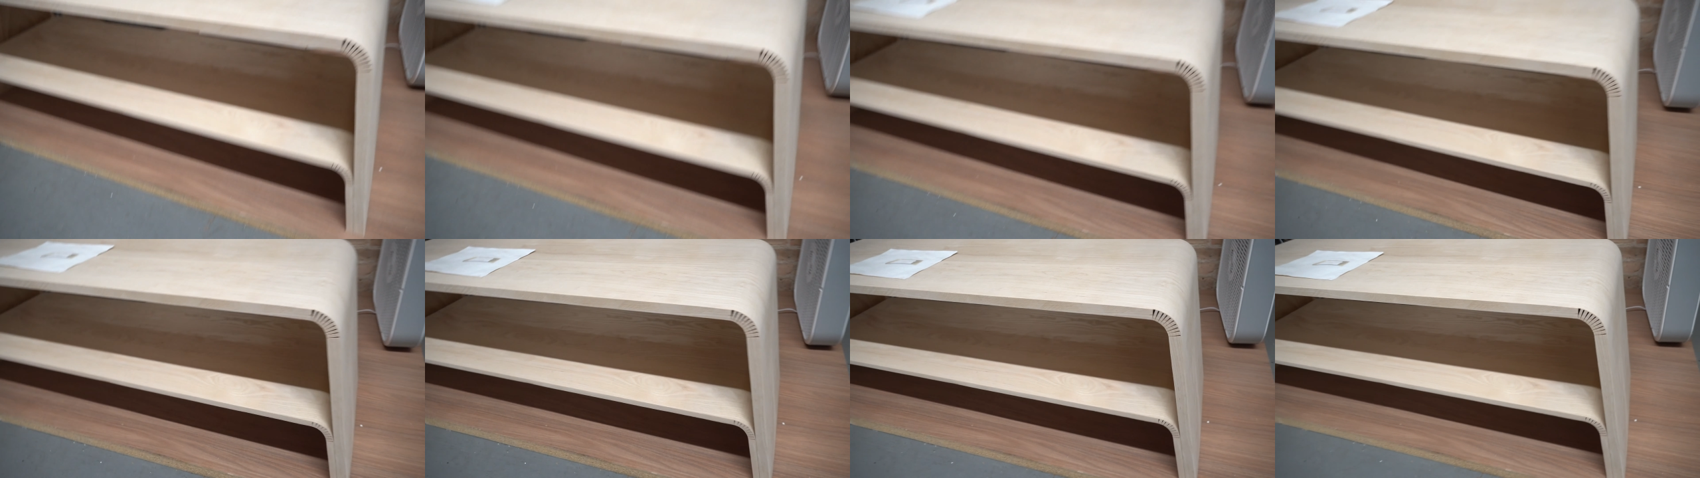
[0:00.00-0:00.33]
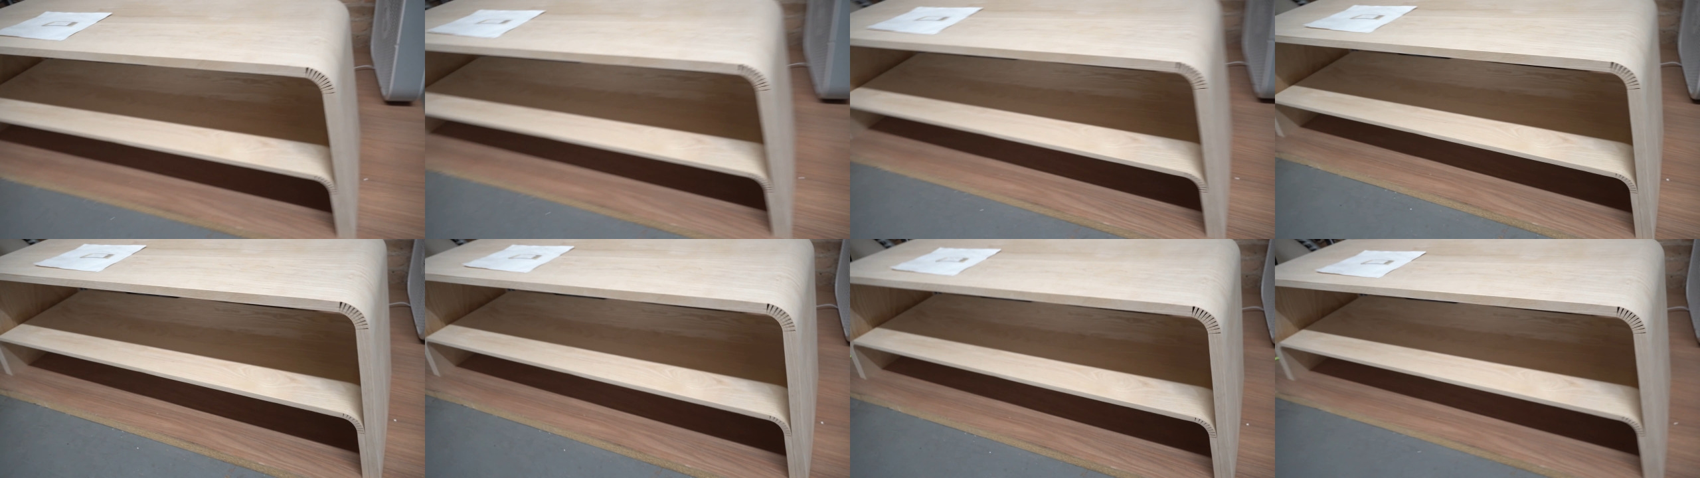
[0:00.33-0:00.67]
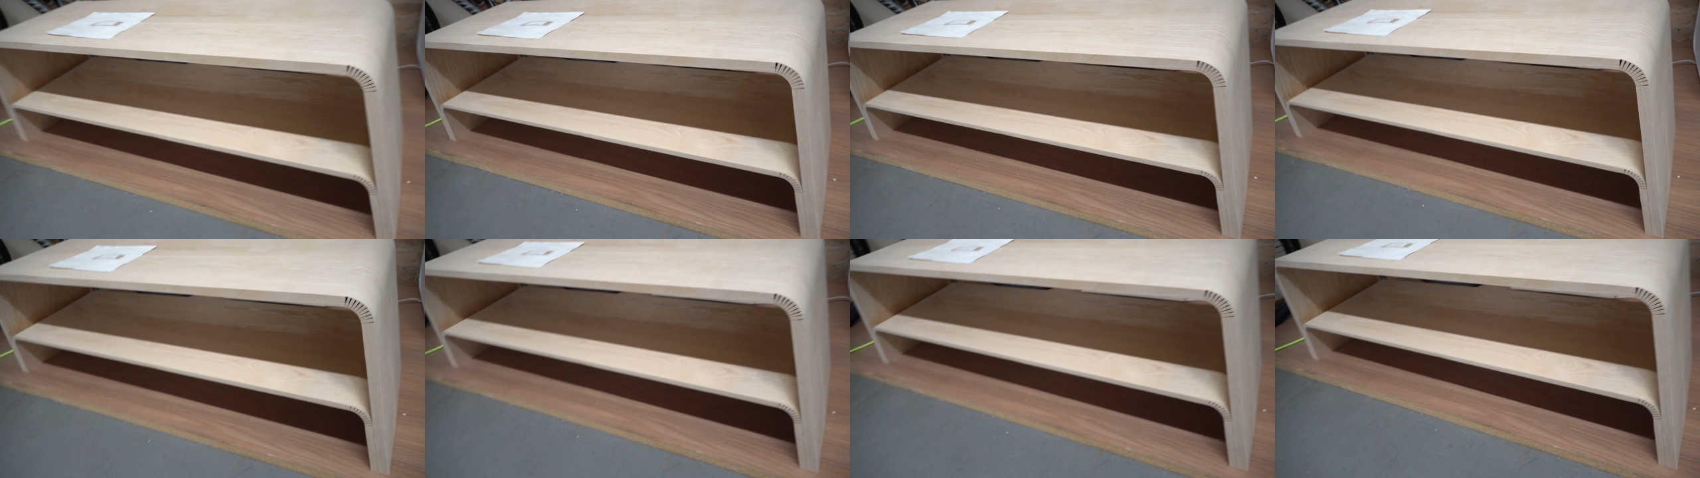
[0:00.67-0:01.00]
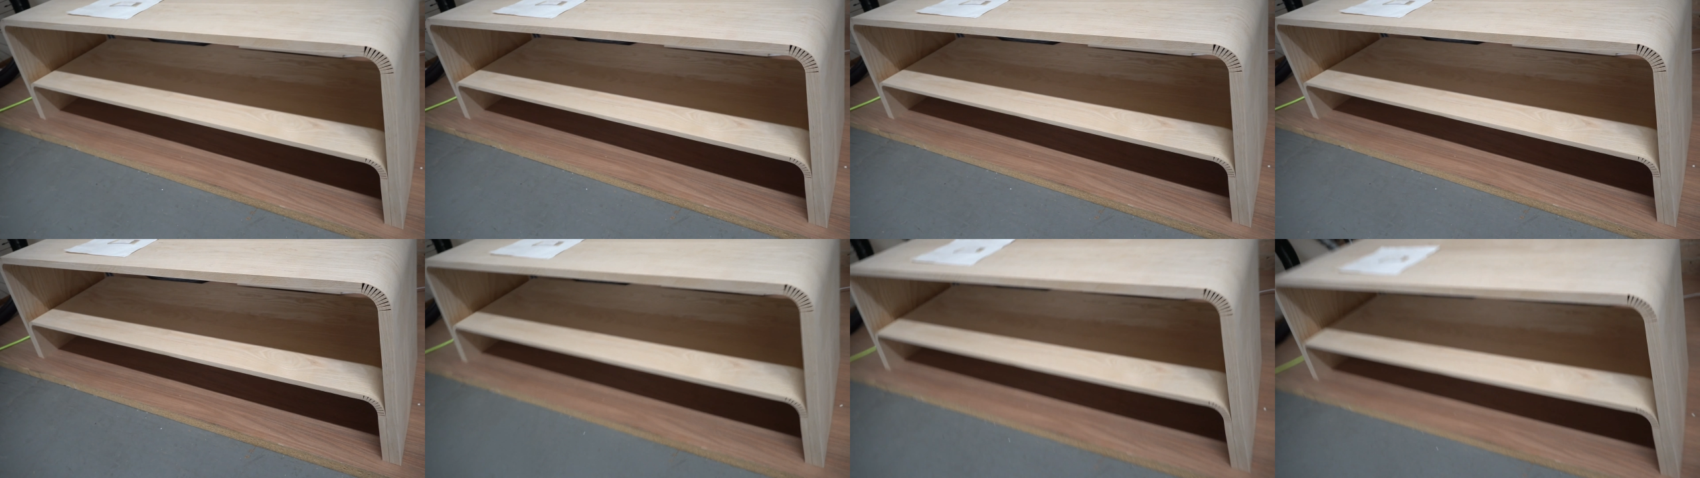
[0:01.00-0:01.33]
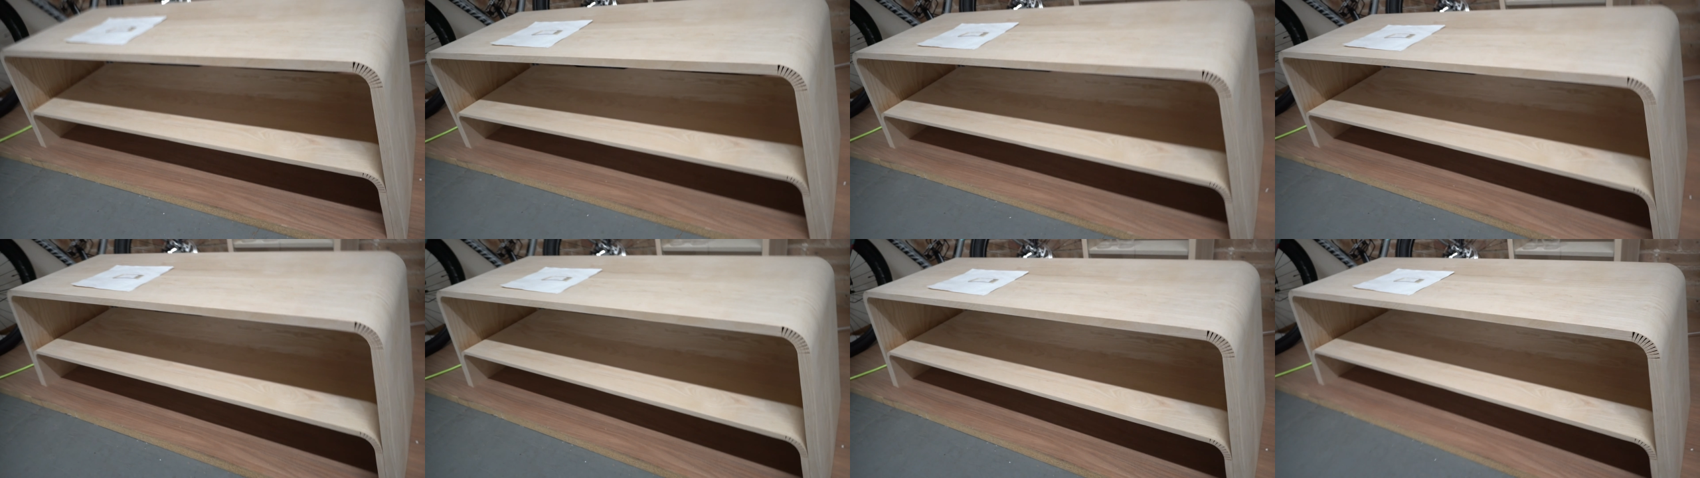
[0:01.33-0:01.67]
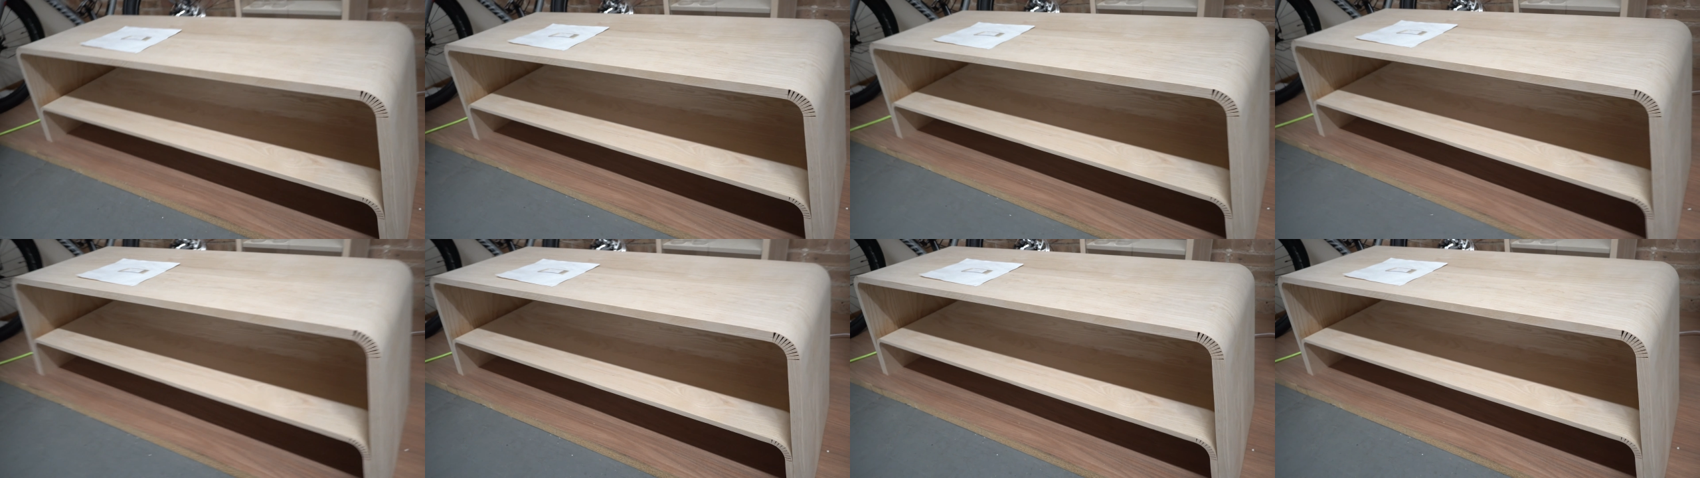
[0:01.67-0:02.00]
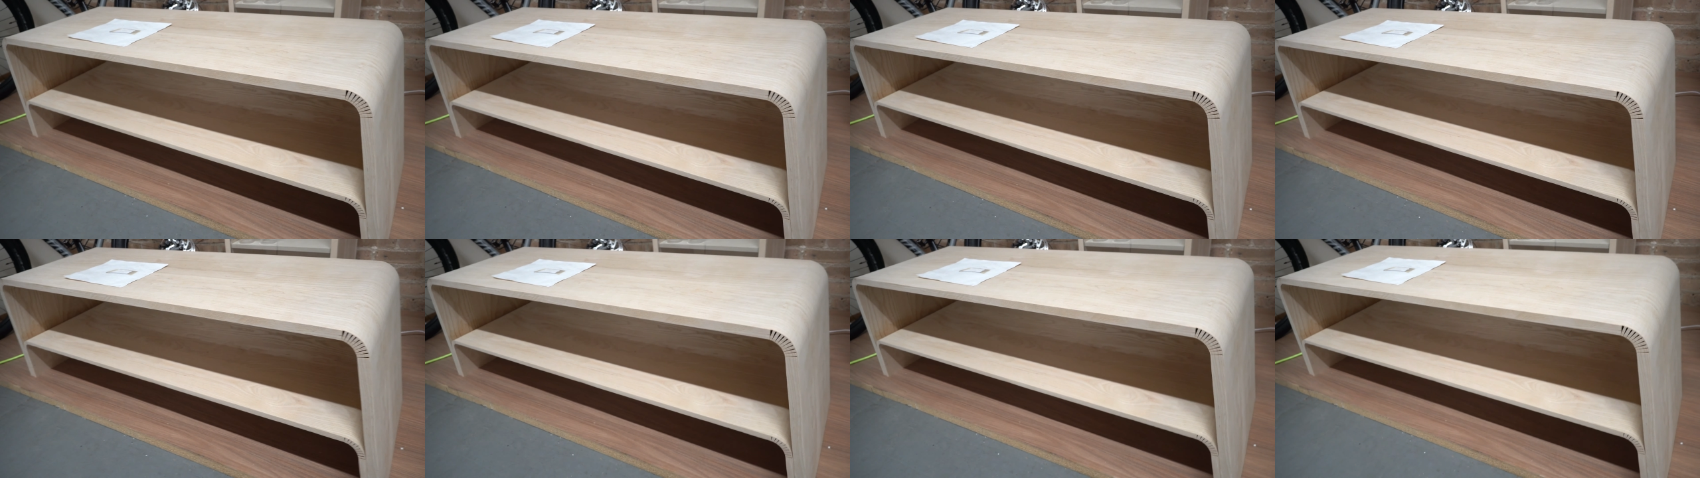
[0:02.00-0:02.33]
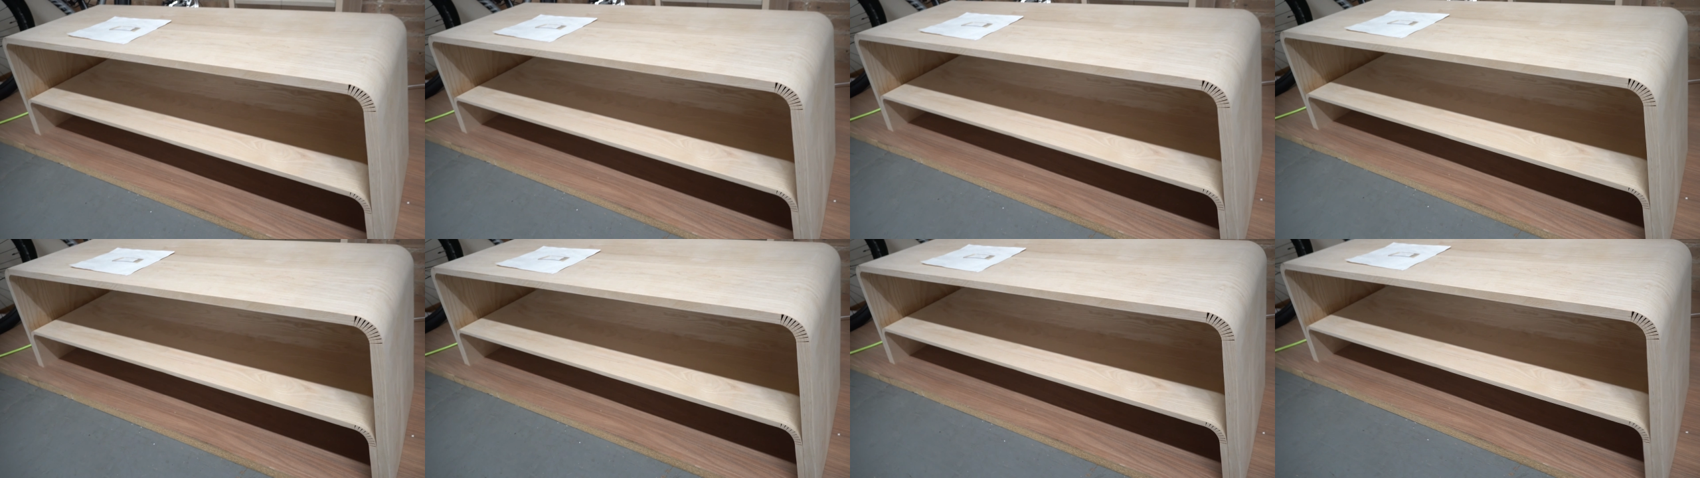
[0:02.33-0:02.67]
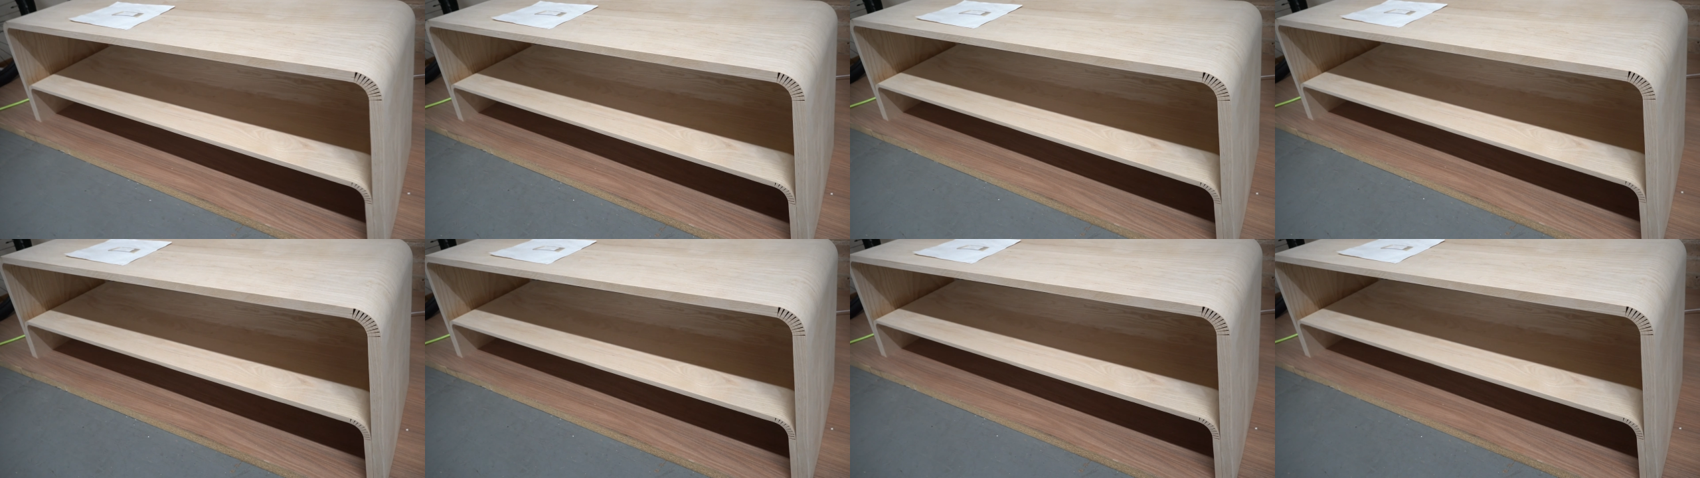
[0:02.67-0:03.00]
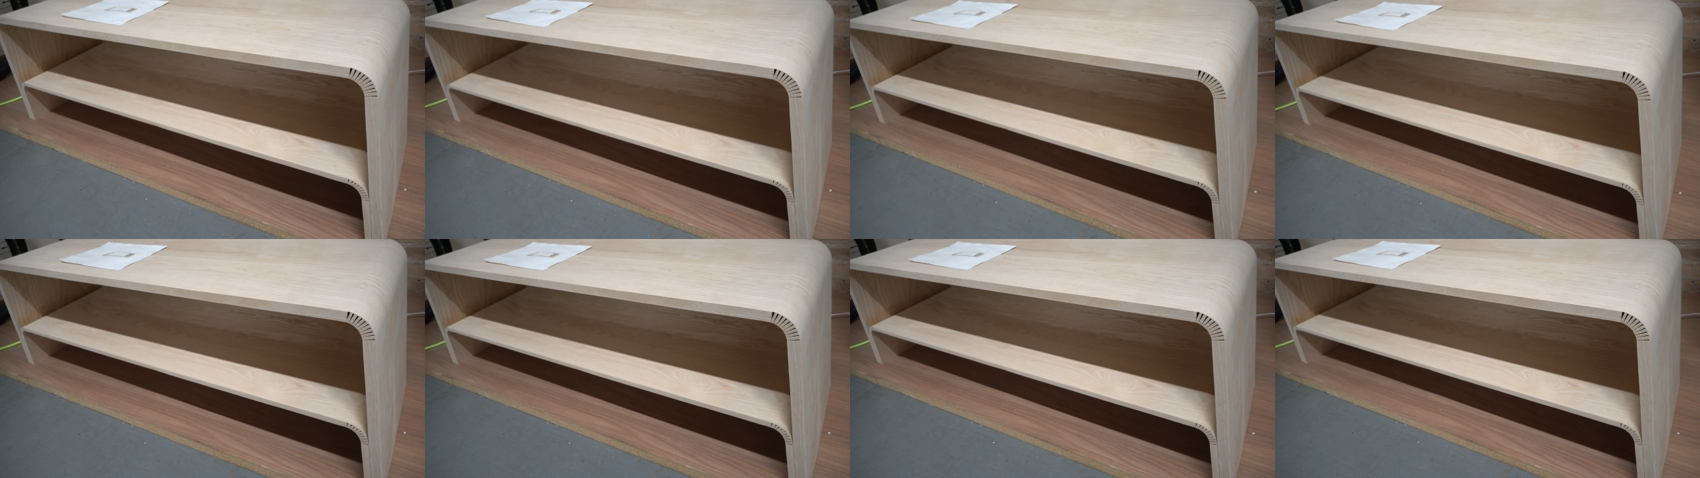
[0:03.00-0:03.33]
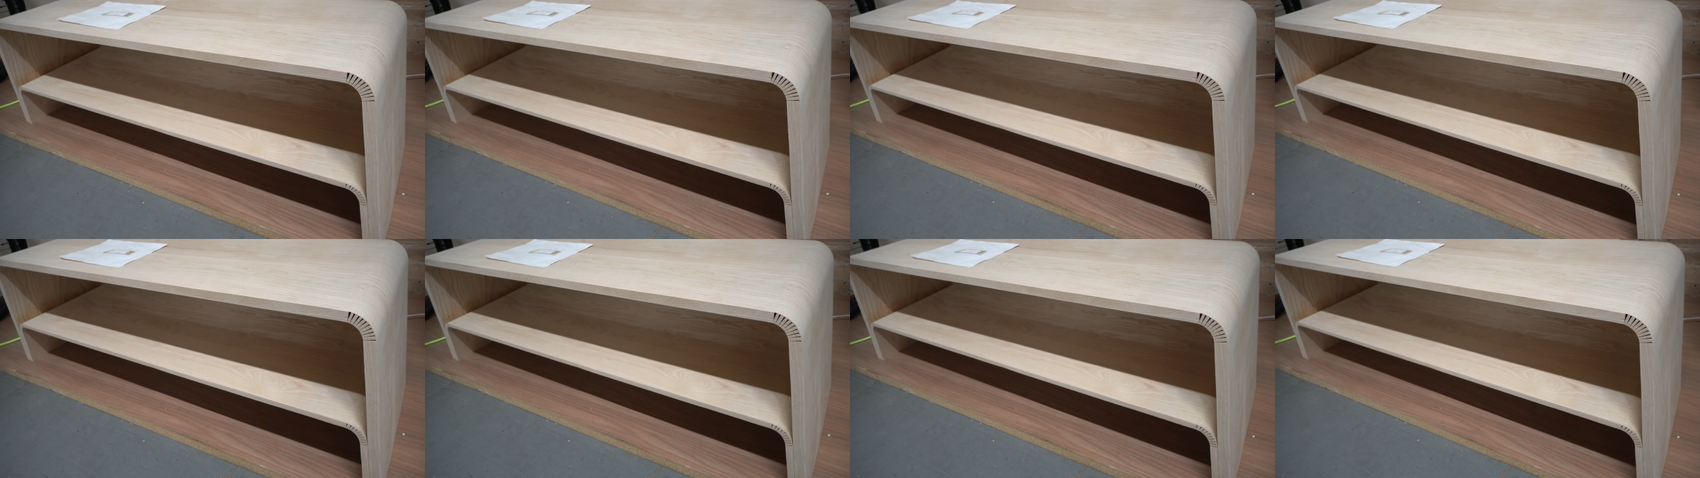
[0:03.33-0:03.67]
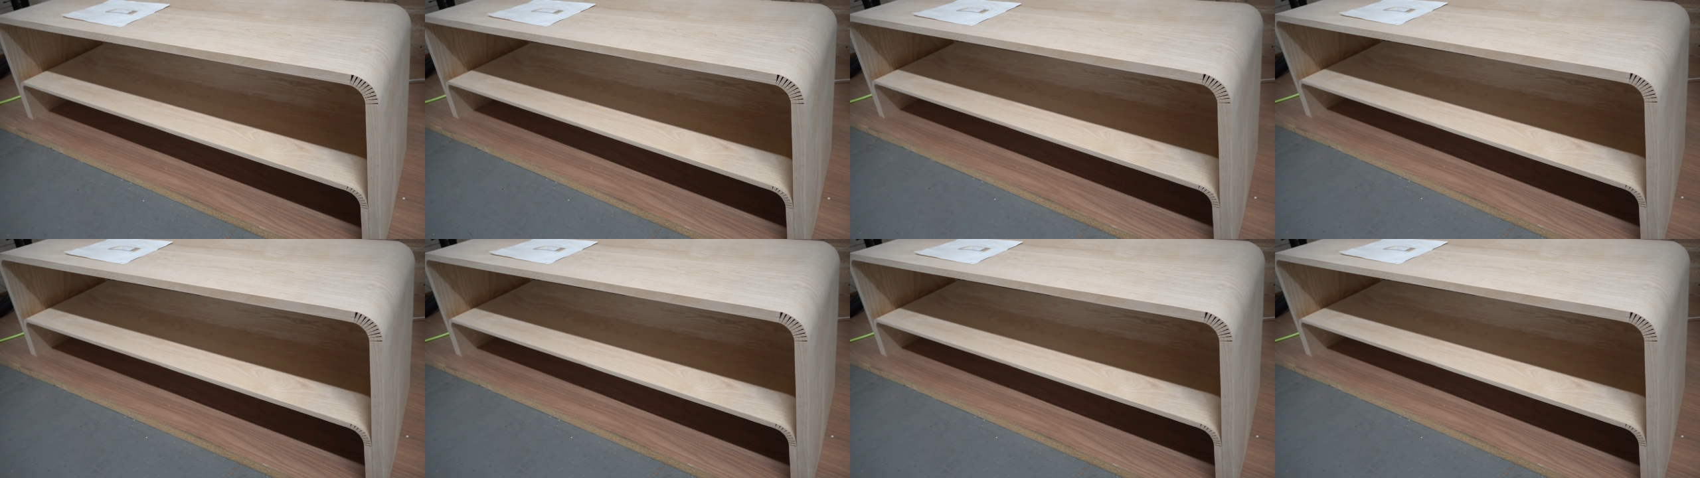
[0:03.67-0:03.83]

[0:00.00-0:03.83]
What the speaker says: Nobody's mouth can be seen.